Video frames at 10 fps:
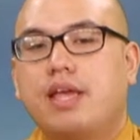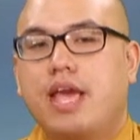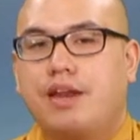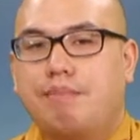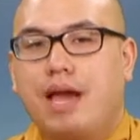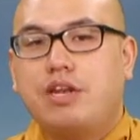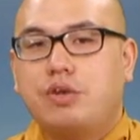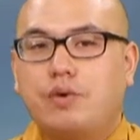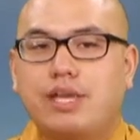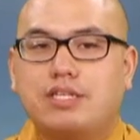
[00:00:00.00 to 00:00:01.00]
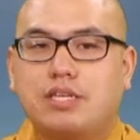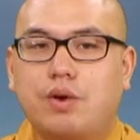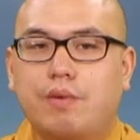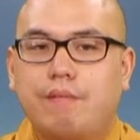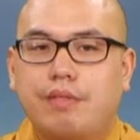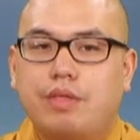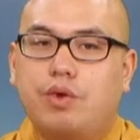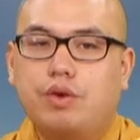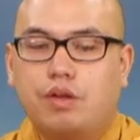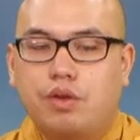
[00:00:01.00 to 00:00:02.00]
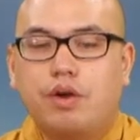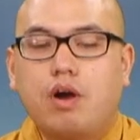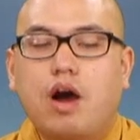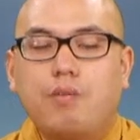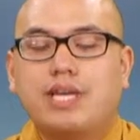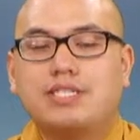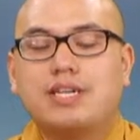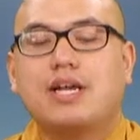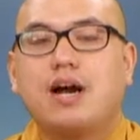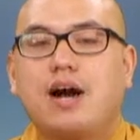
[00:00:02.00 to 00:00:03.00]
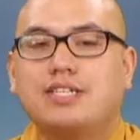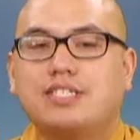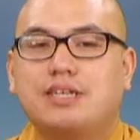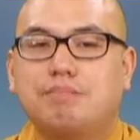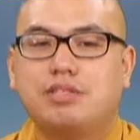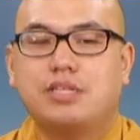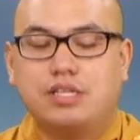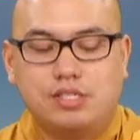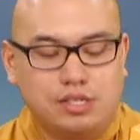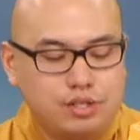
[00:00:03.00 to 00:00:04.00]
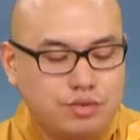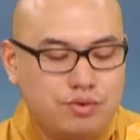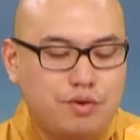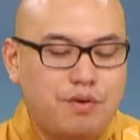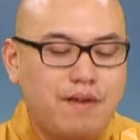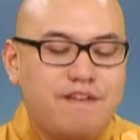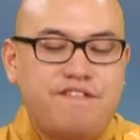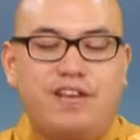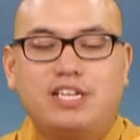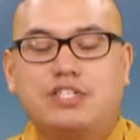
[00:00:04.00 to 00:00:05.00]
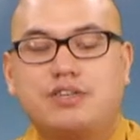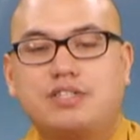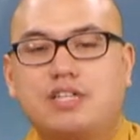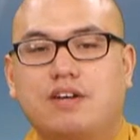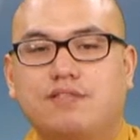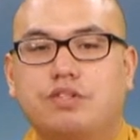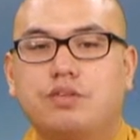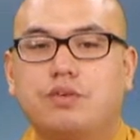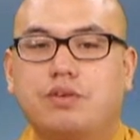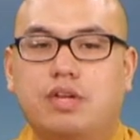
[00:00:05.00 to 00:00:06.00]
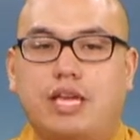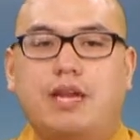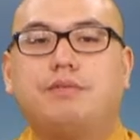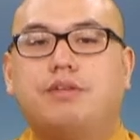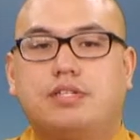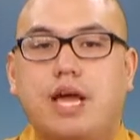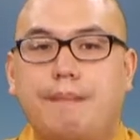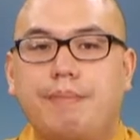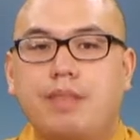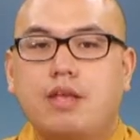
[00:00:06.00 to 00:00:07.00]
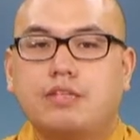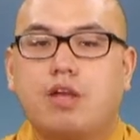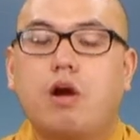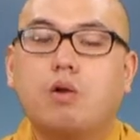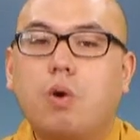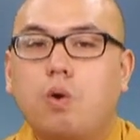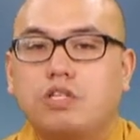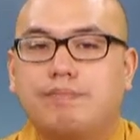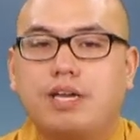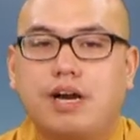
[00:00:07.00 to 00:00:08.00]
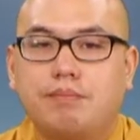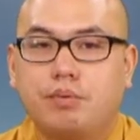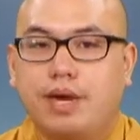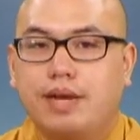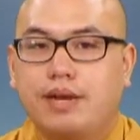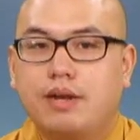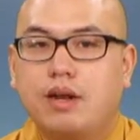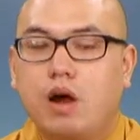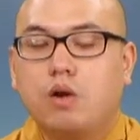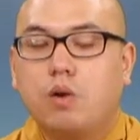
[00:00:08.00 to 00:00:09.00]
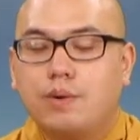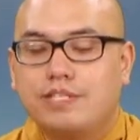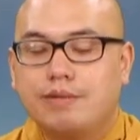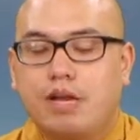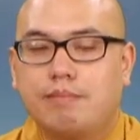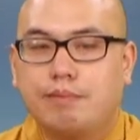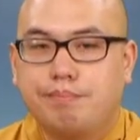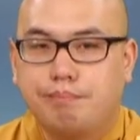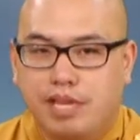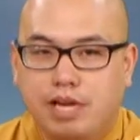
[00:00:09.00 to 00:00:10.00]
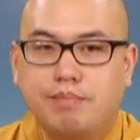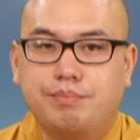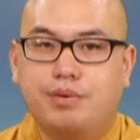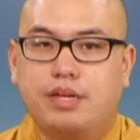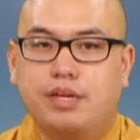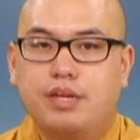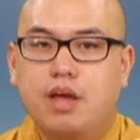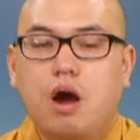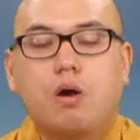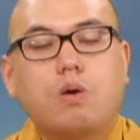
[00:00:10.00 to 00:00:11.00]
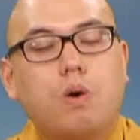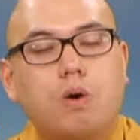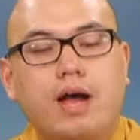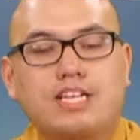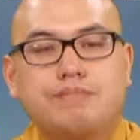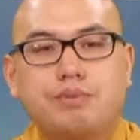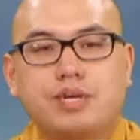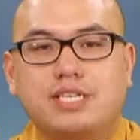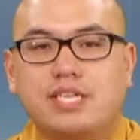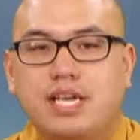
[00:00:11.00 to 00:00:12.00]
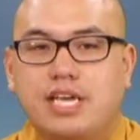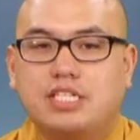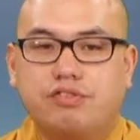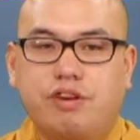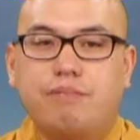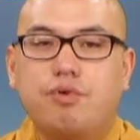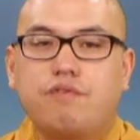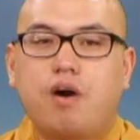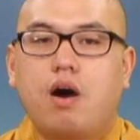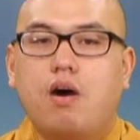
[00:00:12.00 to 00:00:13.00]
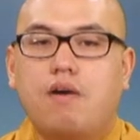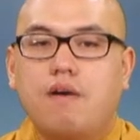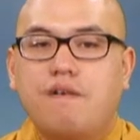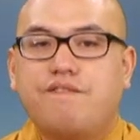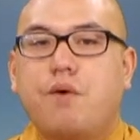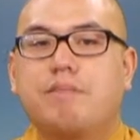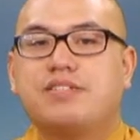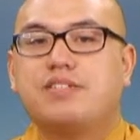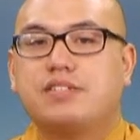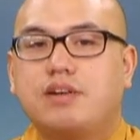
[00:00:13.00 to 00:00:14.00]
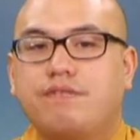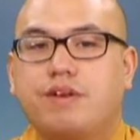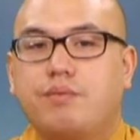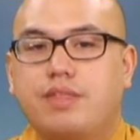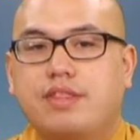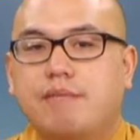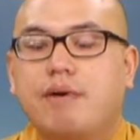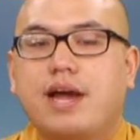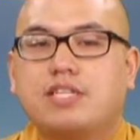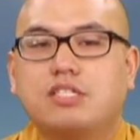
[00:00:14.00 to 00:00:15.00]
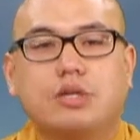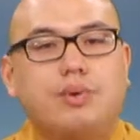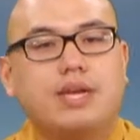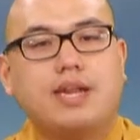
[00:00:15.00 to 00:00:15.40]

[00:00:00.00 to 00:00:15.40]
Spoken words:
And by doing so, you're always in a constant position to fix yourself to get to the top. See, our goal is to become a what? Our goal is to become a Buddha. Our goal as Buddhists is to remove all forms of suffering within the mind so that we can